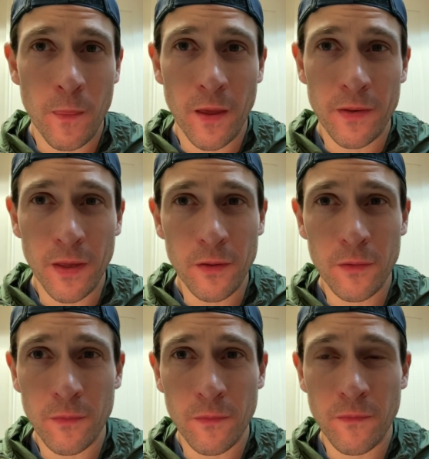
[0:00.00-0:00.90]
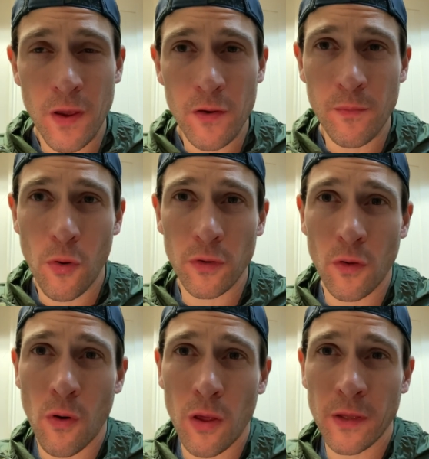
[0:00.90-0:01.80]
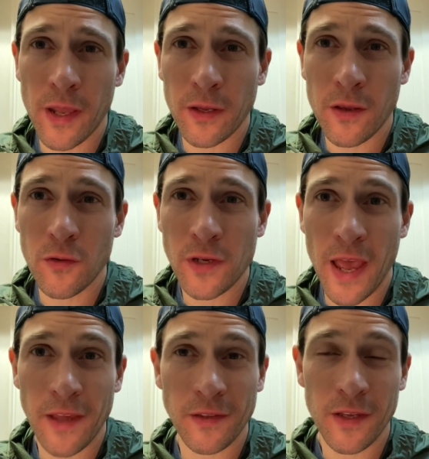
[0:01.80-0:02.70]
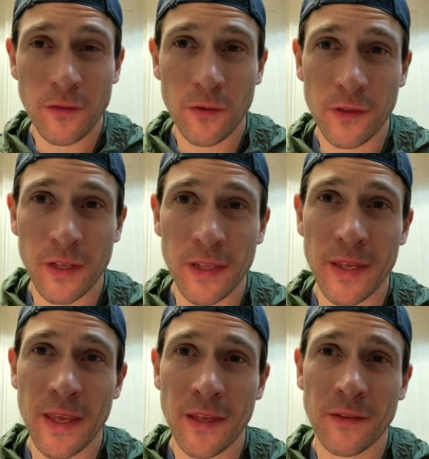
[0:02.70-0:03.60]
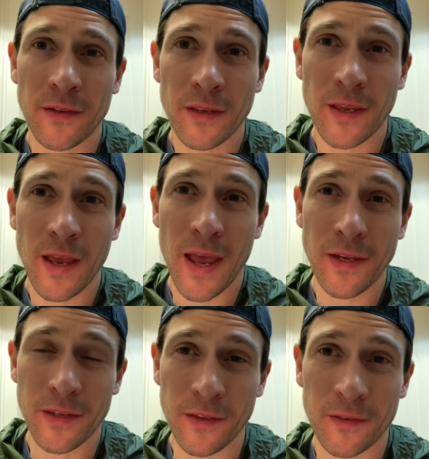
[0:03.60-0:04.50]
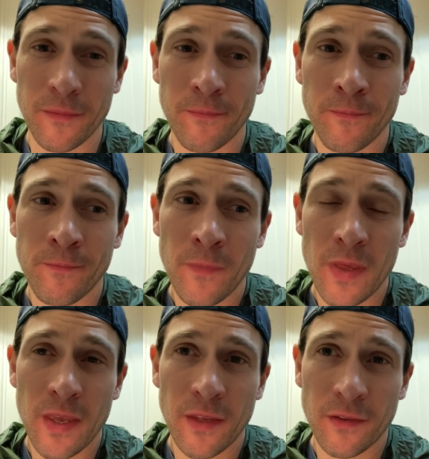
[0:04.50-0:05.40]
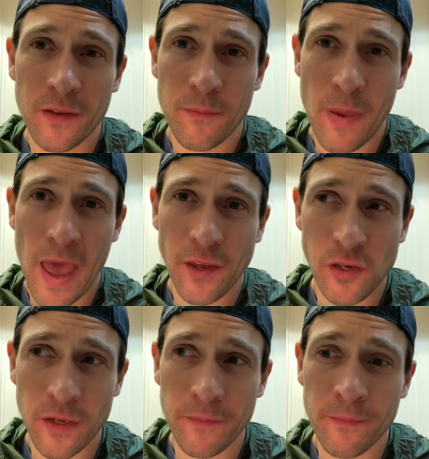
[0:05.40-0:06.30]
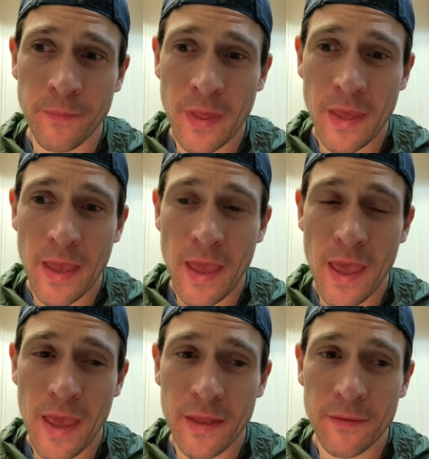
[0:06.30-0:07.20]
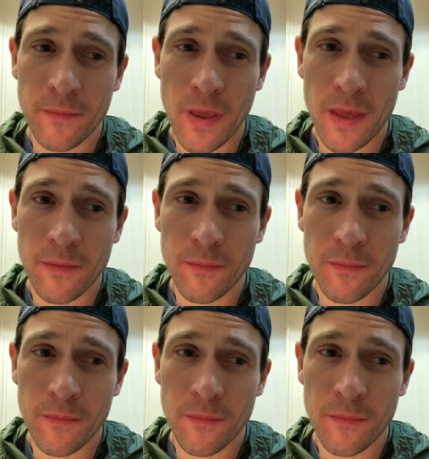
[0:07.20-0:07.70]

another very important quality that a coach has, interestingly, is kindness, is compassion, and